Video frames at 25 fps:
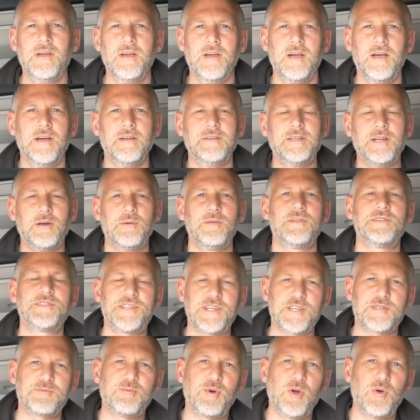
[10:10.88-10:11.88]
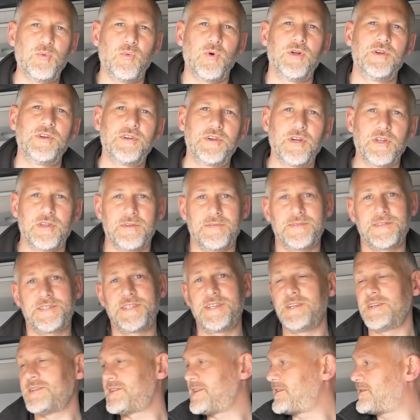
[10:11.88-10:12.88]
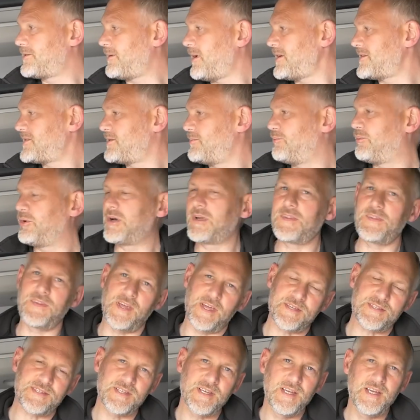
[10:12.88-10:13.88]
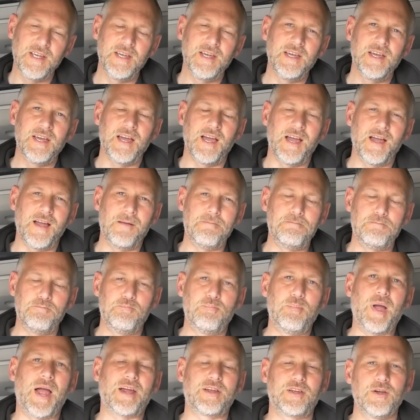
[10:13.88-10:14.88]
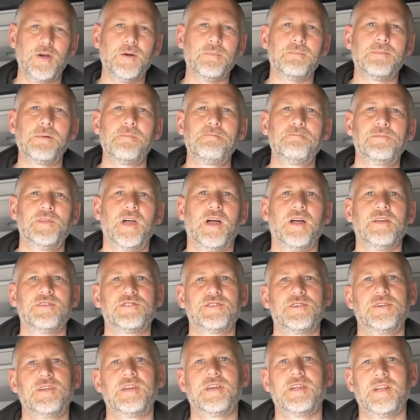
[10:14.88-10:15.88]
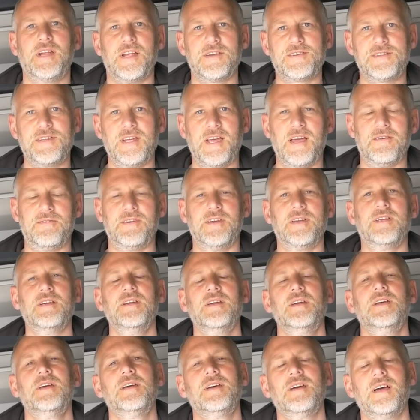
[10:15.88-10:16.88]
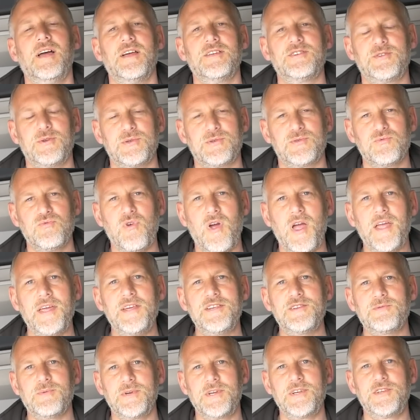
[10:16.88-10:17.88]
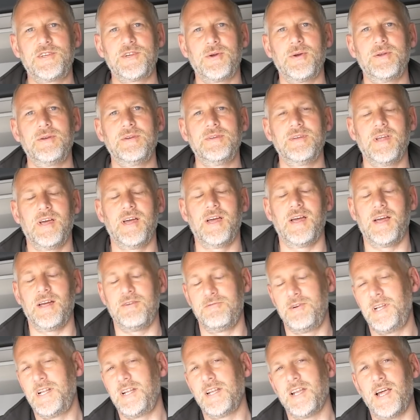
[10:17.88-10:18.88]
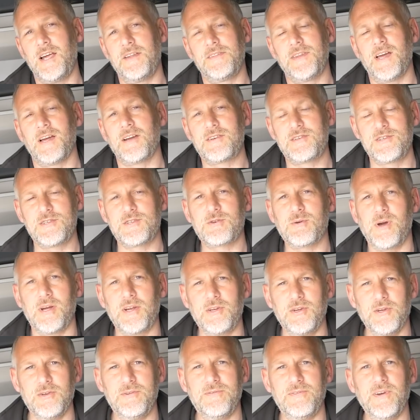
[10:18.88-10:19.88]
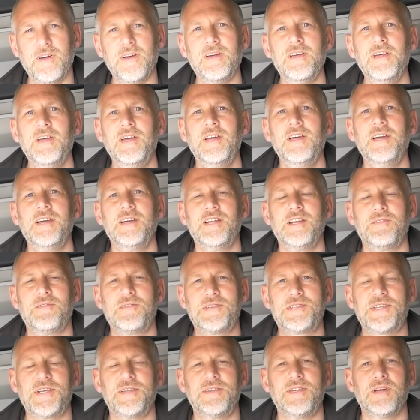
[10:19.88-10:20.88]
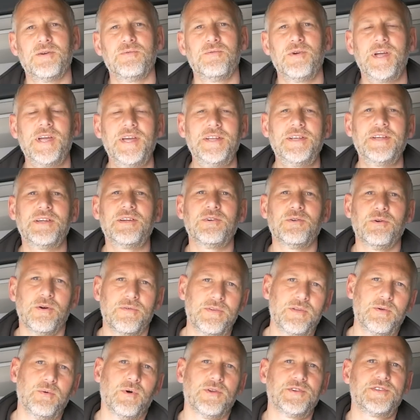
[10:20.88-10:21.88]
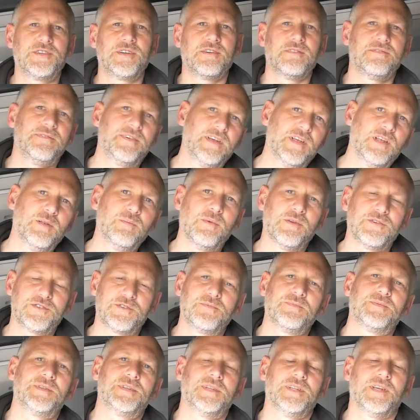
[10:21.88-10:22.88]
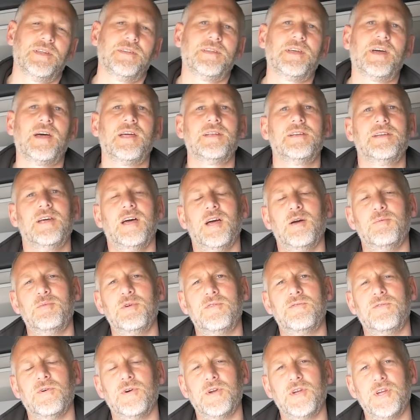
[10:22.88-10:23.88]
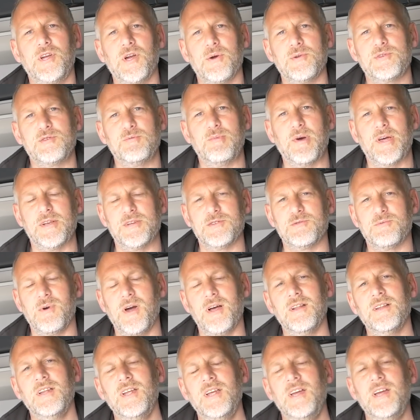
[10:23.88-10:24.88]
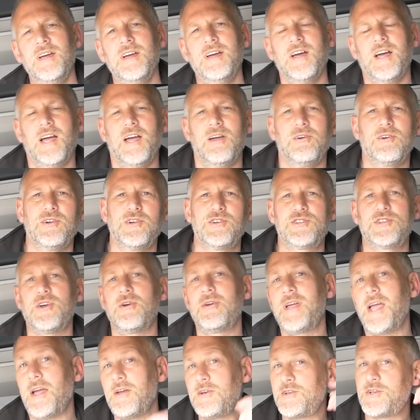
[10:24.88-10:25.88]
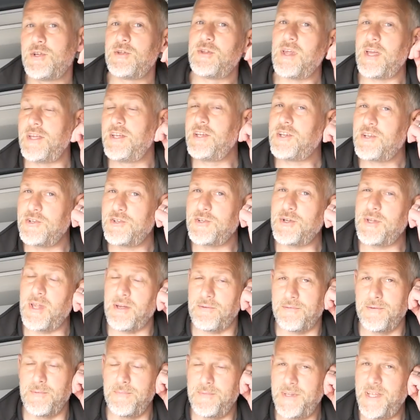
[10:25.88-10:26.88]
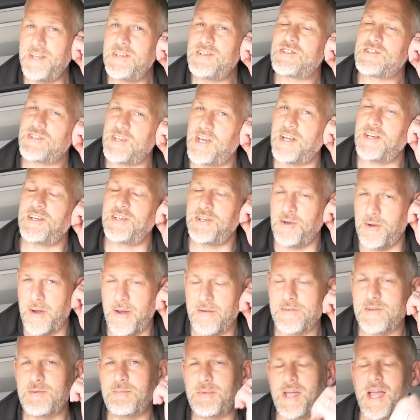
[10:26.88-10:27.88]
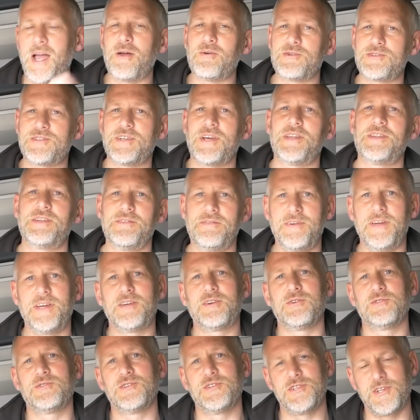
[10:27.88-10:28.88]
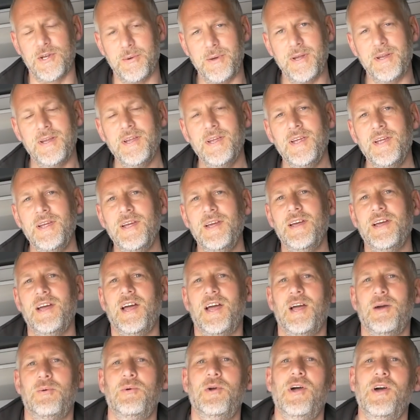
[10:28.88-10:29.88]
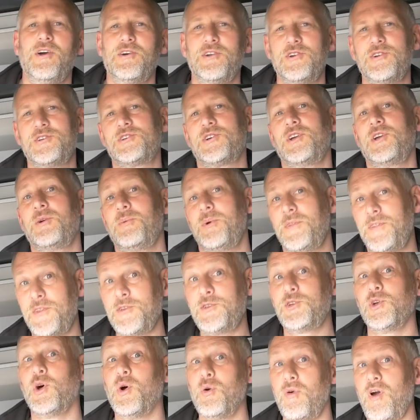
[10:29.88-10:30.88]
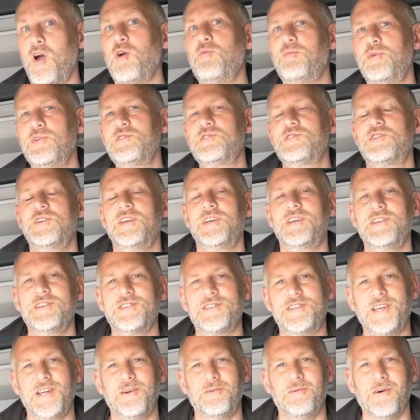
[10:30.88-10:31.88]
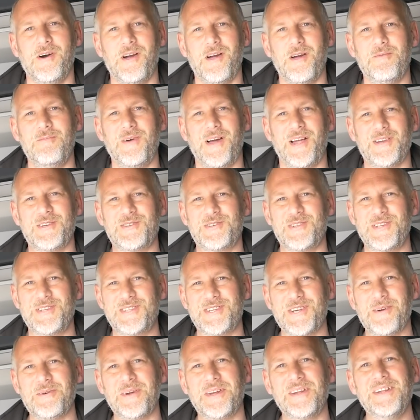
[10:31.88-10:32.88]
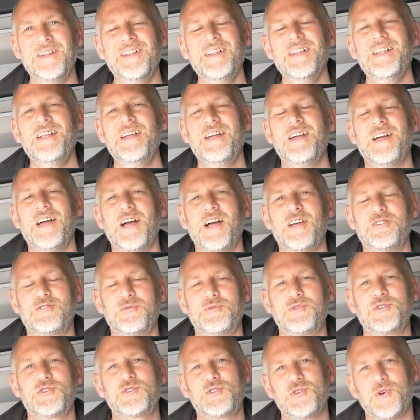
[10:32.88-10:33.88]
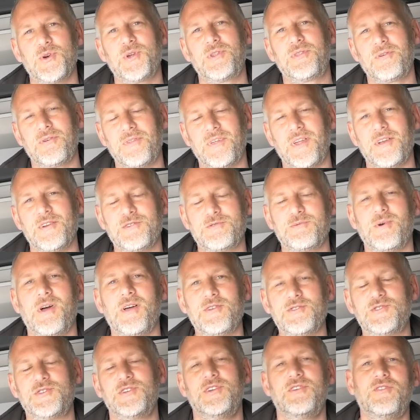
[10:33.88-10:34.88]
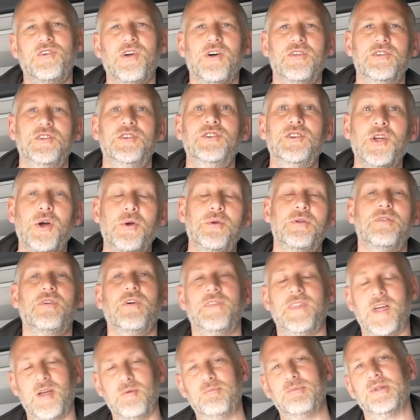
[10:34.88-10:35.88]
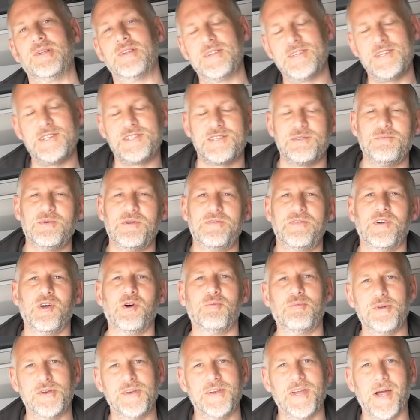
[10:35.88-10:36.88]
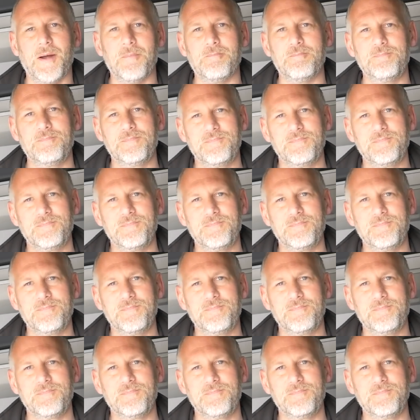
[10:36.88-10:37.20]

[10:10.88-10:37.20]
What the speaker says: Now in the 6.1 you've got the facility to actually bring this back up, so you can actually have it so it's raised when you're doing. I really like that because it's quite good for, you know, if you're sitting there reading or if you're watching a film or something like that before you go to bed as well. I'm going to show you how you do that. You can do that from the inside. You don't have to be outside the vehicle to do it. We are going to show you with the door open so you can see what I'm actually doing. So we'll just talk you through that as well, so you've got that ability to move it up and down.